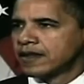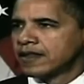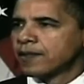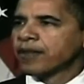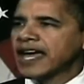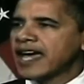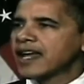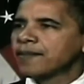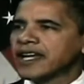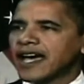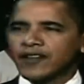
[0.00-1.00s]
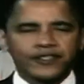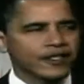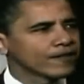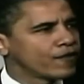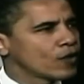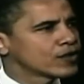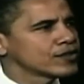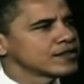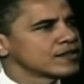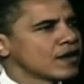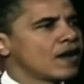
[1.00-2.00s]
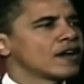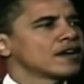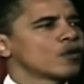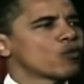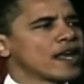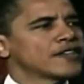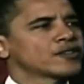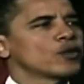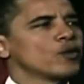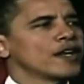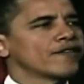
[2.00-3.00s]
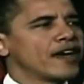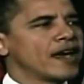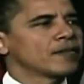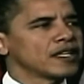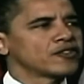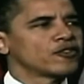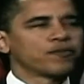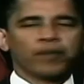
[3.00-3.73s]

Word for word: The plan I'm announcing focuses on rescuing families who